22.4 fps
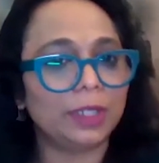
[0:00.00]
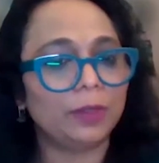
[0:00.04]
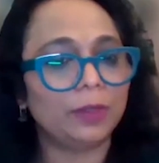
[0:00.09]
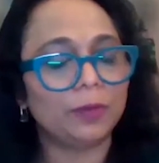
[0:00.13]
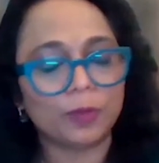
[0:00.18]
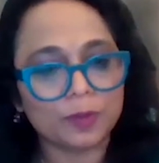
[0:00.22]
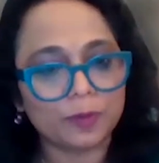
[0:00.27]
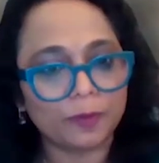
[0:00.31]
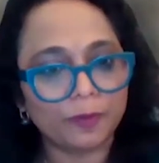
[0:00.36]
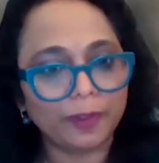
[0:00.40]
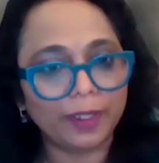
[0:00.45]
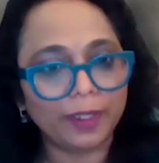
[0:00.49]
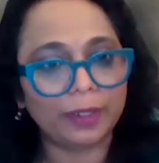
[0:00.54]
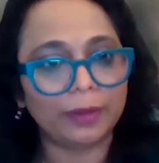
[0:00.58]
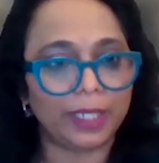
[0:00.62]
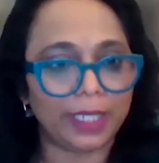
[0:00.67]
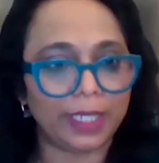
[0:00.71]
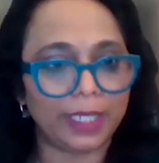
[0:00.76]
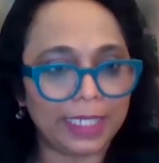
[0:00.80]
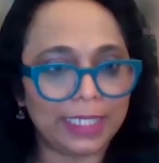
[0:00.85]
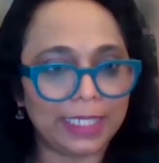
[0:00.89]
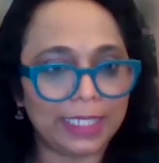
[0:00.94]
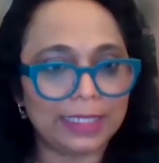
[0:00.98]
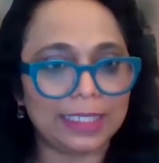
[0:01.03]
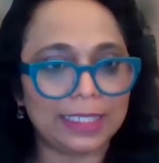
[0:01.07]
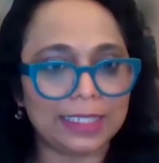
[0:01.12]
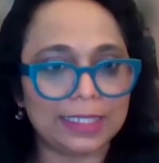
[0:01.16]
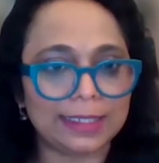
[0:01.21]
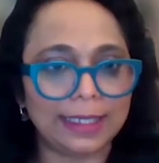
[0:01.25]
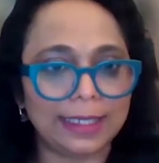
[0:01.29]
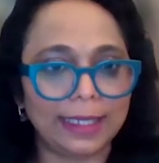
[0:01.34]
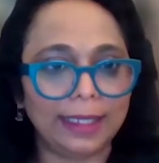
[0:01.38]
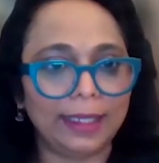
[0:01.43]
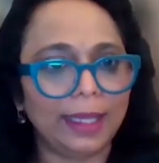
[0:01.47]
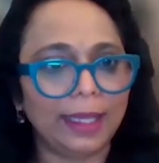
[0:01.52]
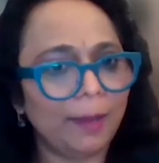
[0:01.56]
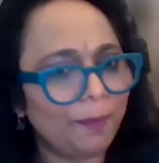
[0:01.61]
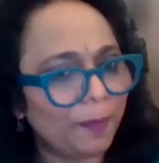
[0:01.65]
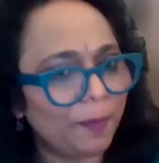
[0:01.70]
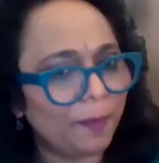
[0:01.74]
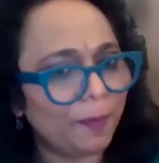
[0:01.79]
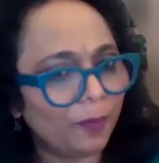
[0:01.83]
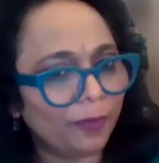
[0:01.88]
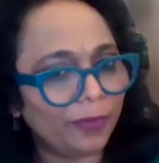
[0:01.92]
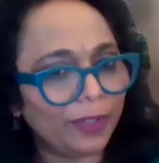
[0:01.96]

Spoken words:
it was very easy saying, yep,